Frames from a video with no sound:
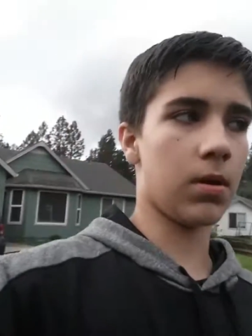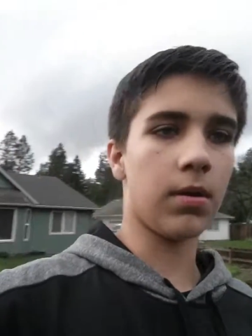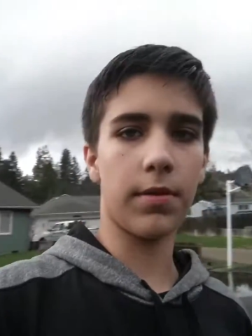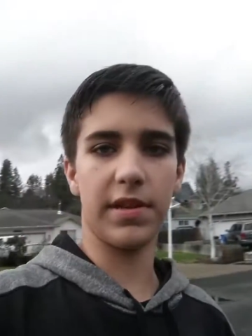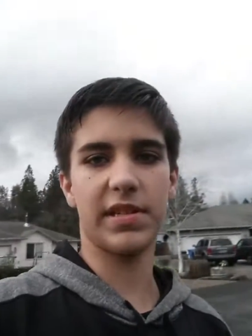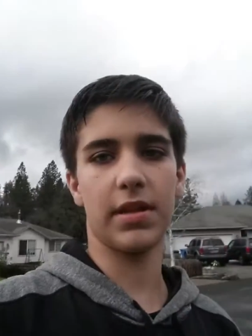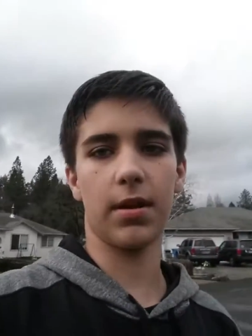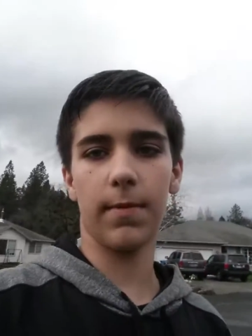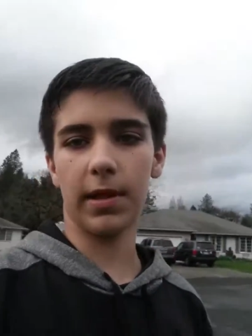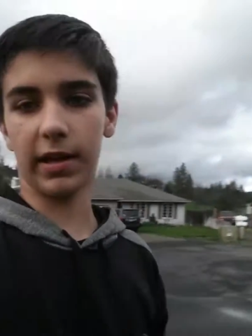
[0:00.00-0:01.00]
this is
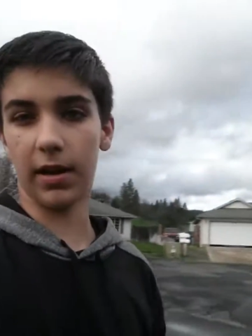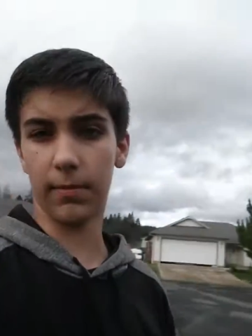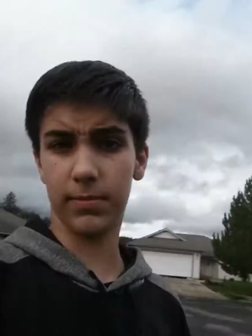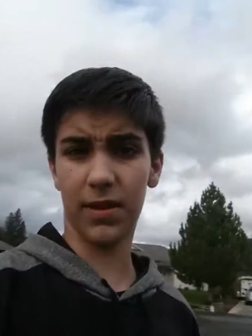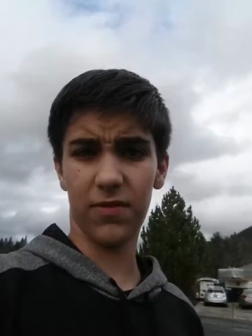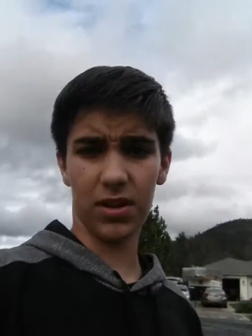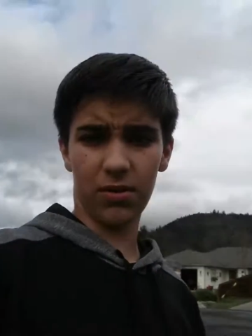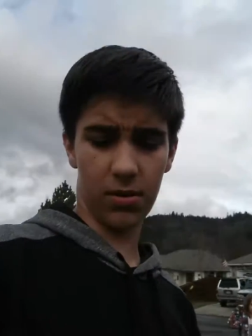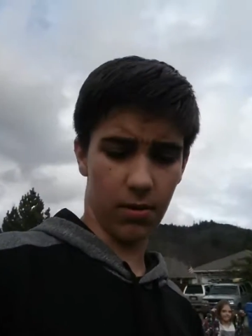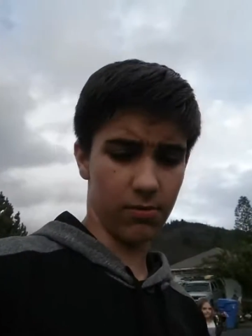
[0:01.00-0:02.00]
gonna be like an update
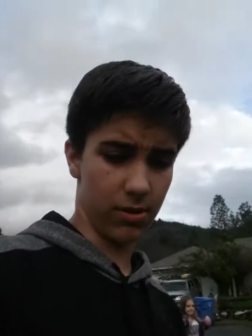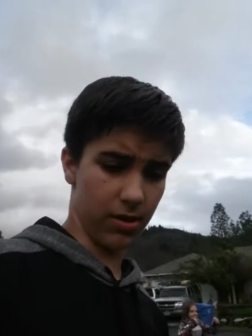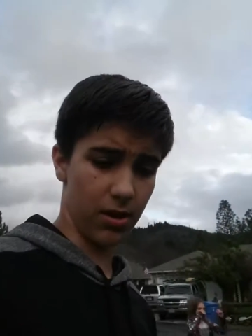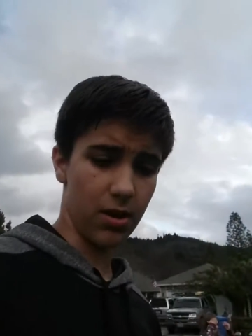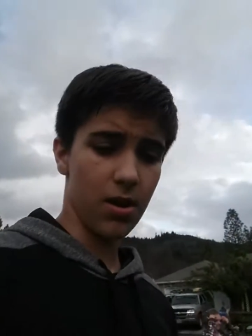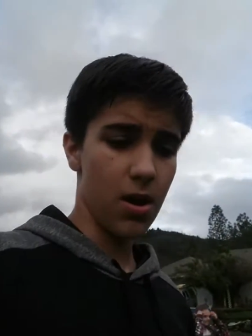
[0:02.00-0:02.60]
video, not really,